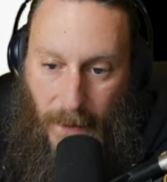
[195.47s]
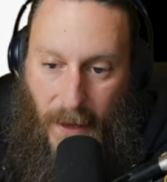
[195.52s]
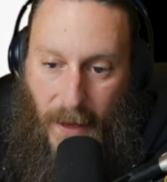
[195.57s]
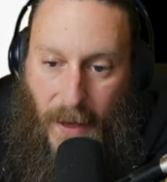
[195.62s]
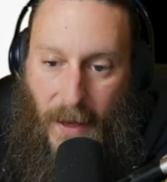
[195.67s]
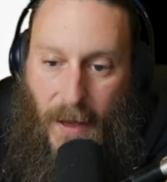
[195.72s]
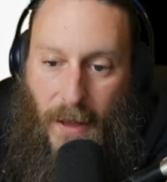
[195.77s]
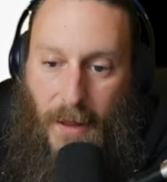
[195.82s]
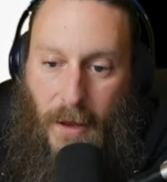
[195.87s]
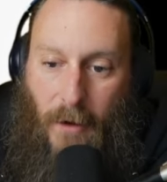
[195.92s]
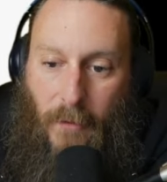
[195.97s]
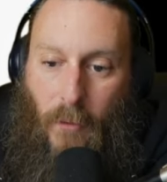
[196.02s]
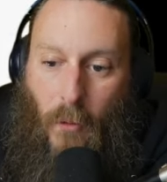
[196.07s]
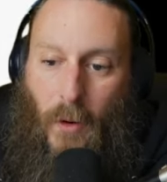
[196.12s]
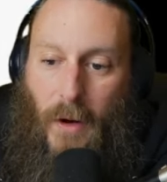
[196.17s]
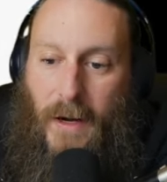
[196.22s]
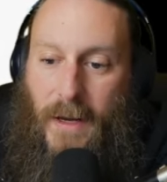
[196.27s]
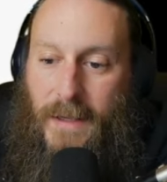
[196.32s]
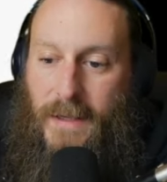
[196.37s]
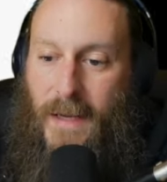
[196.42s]
Therefore
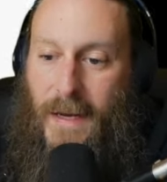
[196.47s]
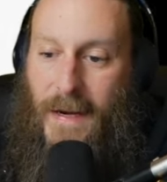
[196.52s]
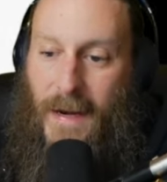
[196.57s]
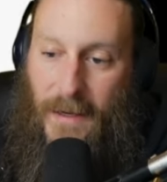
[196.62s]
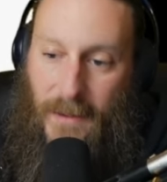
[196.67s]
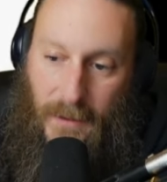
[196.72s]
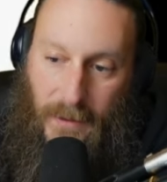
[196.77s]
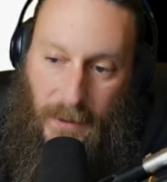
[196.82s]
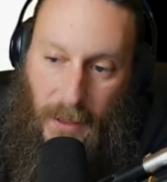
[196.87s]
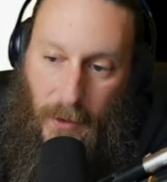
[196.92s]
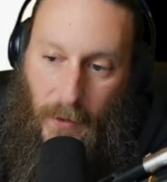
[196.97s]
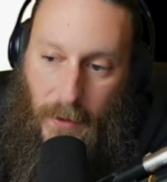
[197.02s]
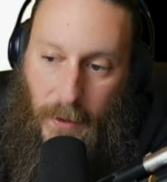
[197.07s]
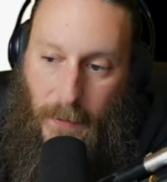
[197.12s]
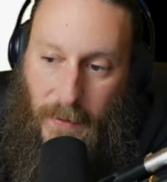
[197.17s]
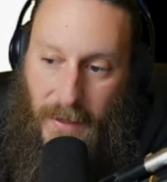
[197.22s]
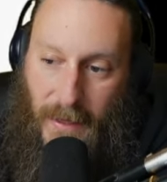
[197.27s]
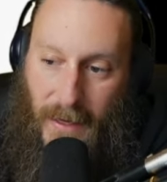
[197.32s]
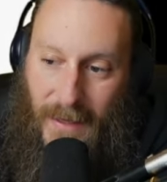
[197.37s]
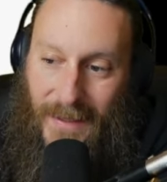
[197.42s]
it is necessary to
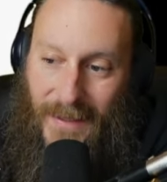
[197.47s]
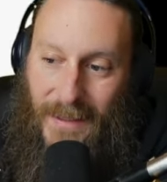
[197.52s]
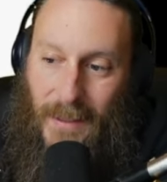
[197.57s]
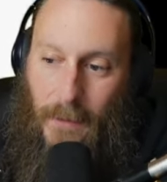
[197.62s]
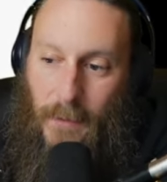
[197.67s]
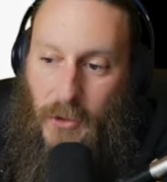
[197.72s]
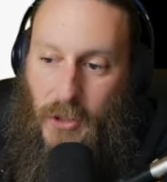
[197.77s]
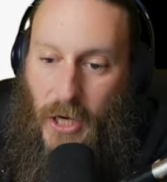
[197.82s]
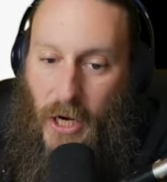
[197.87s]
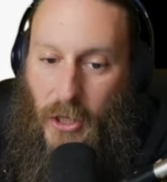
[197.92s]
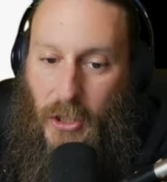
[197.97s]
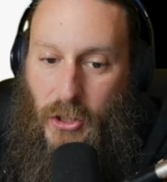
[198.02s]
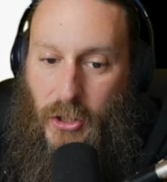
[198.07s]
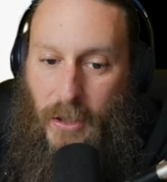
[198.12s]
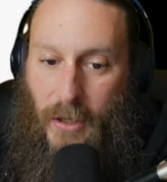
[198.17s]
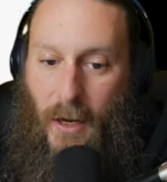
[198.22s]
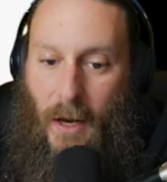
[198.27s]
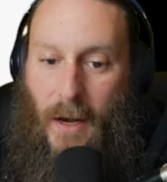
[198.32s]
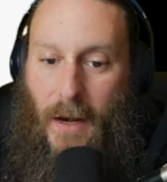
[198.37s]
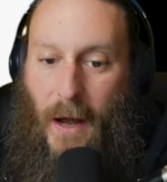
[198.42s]
be in
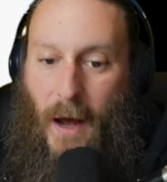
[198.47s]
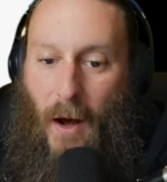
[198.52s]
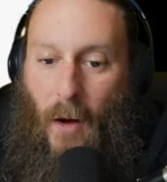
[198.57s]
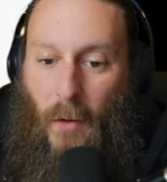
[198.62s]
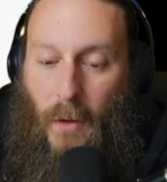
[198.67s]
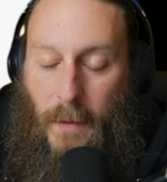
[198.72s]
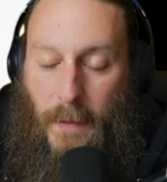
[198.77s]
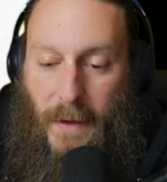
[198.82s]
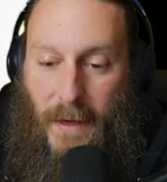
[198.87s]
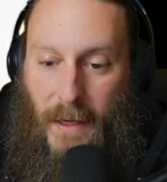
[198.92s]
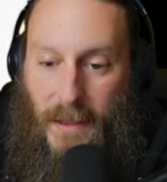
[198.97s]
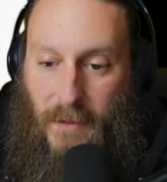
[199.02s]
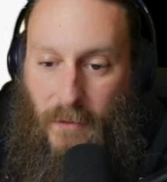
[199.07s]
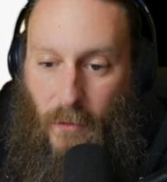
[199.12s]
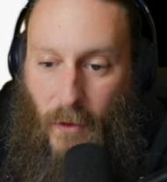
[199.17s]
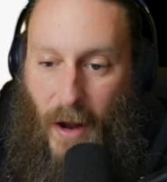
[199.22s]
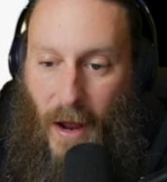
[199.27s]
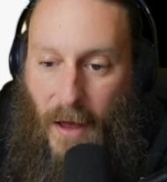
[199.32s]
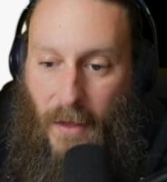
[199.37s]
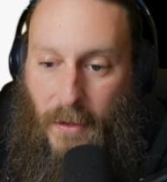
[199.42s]
subjection, not only because of
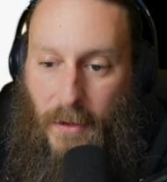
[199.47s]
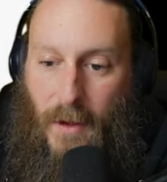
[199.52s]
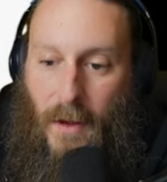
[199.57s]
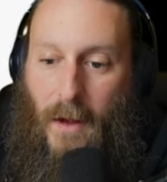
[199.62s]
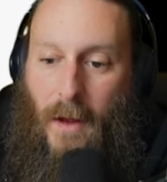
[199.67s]
wrath,